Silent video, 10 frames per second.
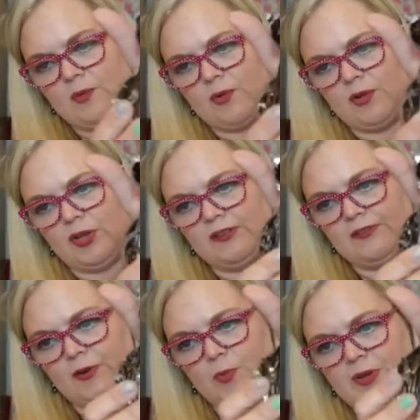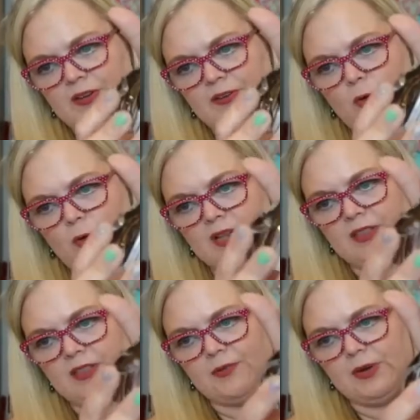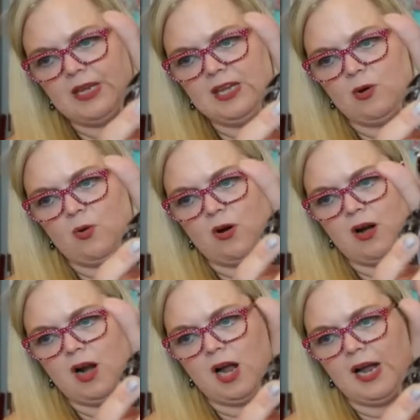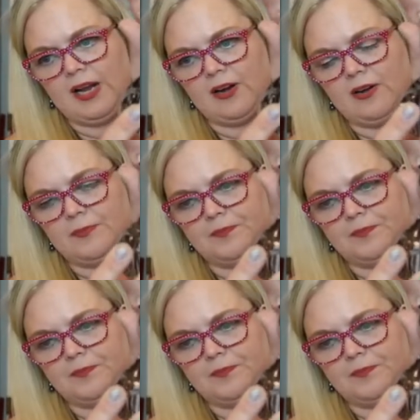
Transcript: We're looking for a bid of 43 or higher.